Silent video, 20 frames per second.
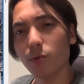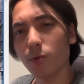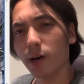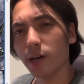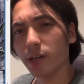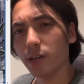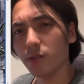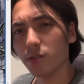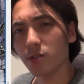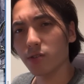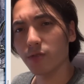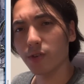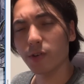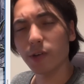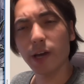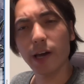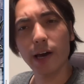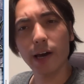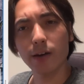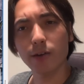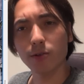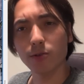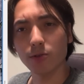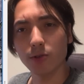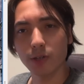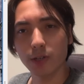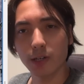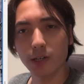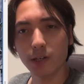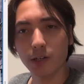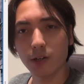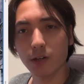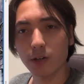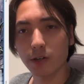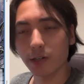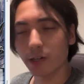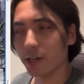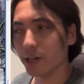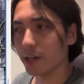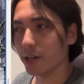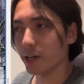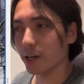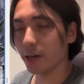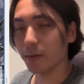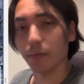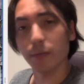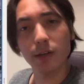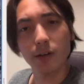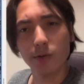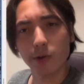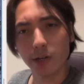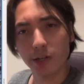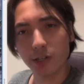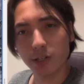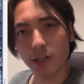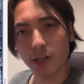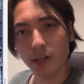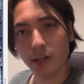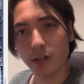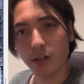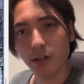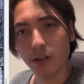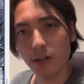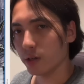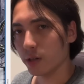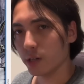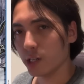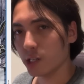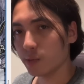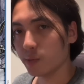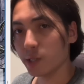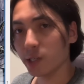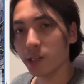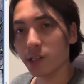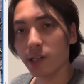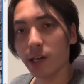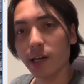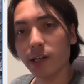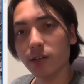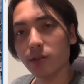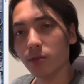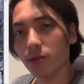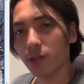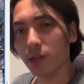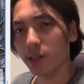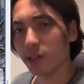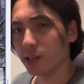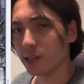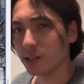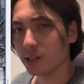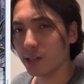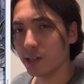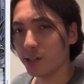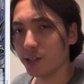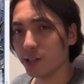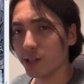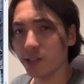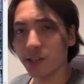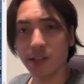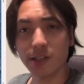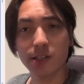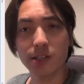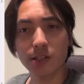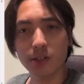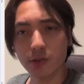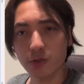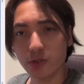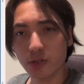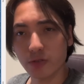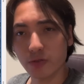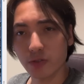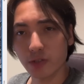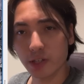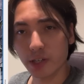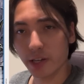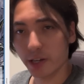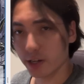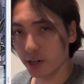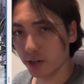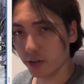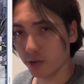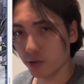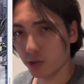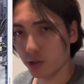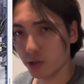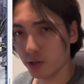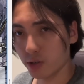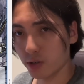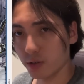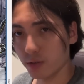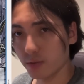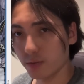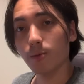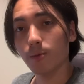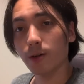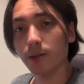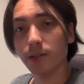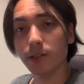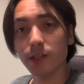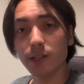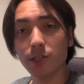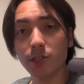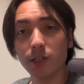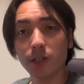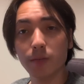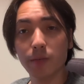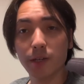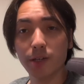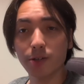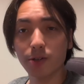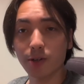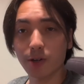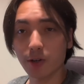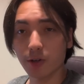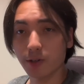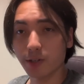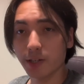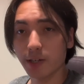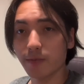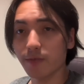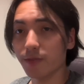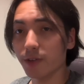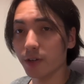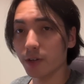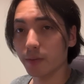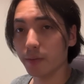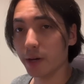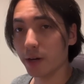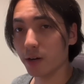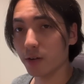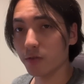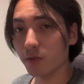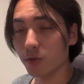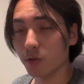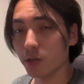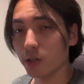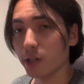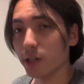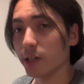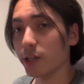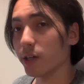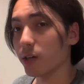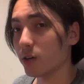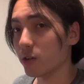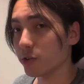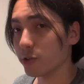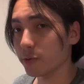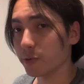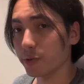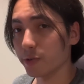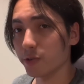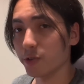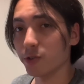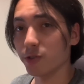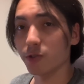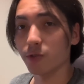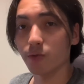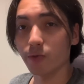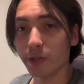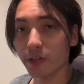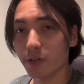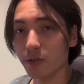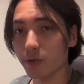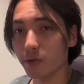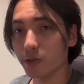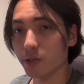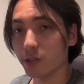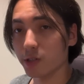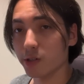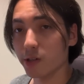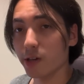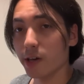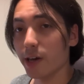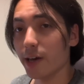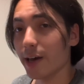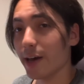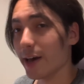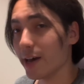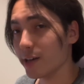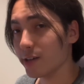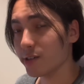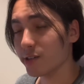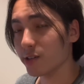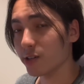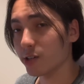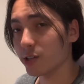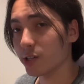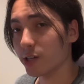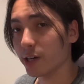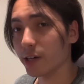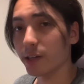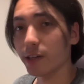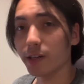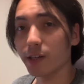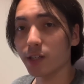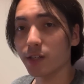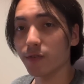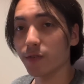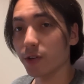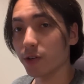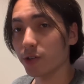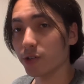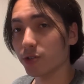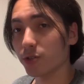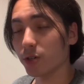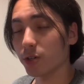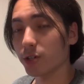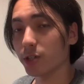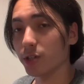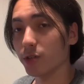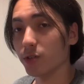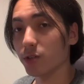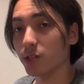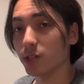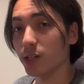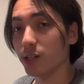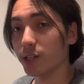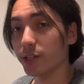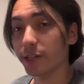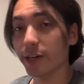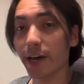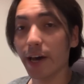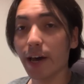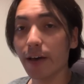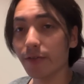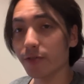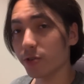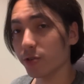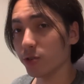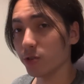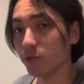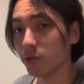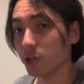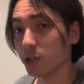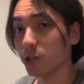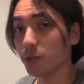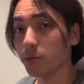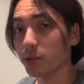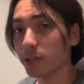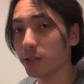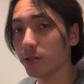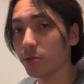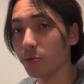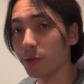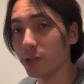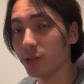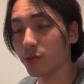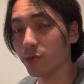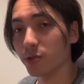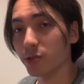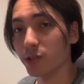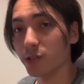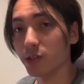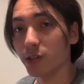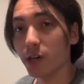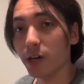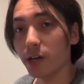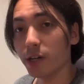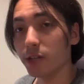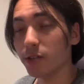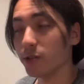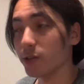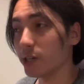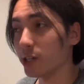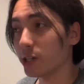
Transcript: why use a very aggro-looking card in a mid-range deck? It's because I don't think that Teach is exclusively an aggro card. While Teach can make your early game very powerful, he also reduces your resources. As such, I think it's very strong to use Teach after you've accumulated resources to